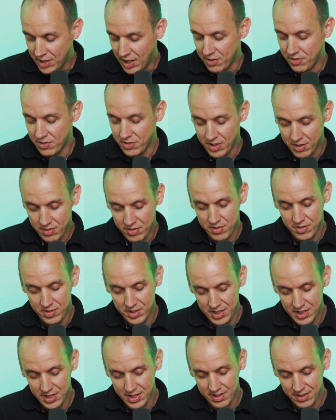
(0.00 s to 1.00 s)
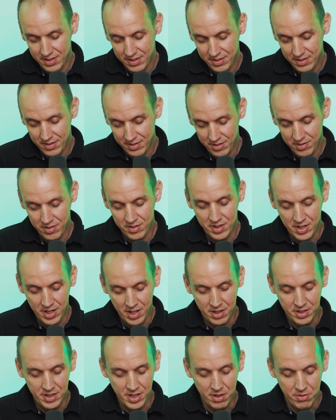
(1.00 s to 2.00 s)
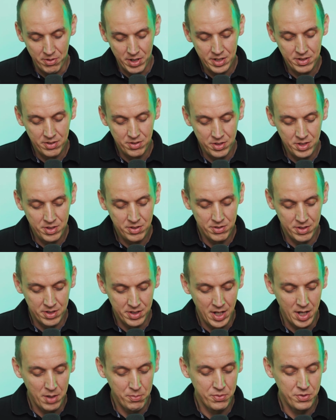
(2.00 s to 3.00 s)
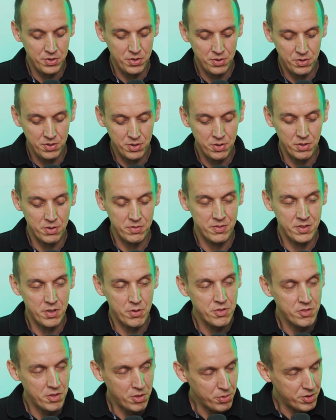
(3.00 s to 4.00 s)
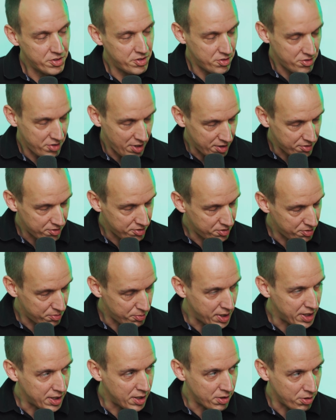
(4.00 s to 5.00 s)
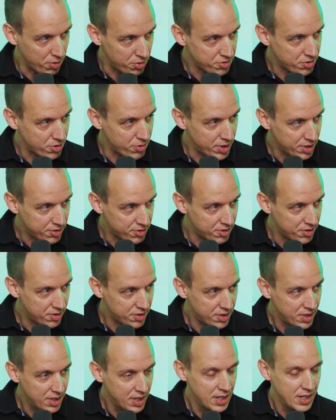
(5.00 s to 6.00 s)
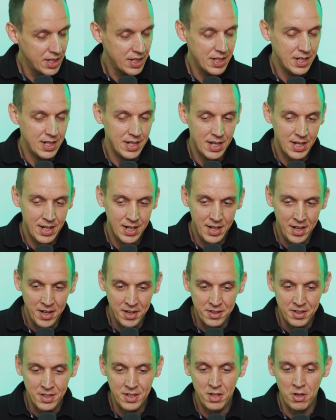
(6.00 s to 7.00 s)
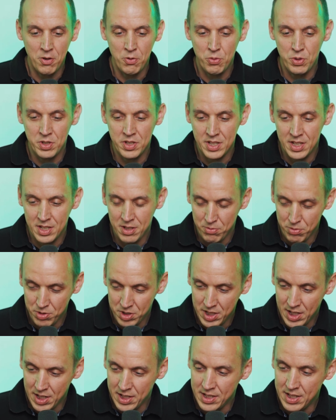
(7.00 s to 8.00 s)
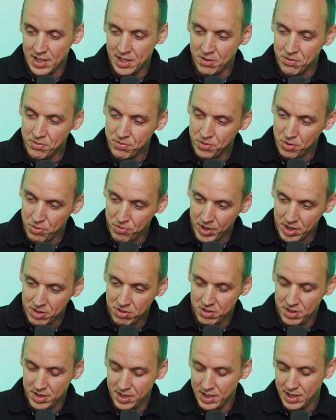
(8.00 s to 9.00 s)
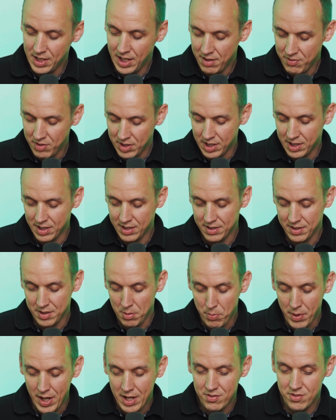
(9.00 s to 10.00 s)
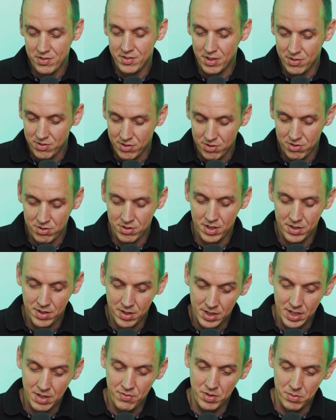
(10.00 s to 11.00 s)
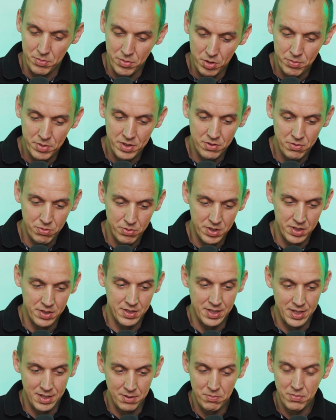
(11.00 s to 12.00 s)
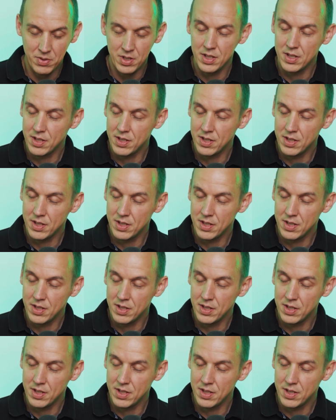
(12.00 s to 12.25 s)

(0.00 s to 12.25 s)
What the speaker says: yes, this is the idea, right? You need to adapt. There is always a chance to make a course correction. Go with the idea of actually having the best decision at a given moment with the team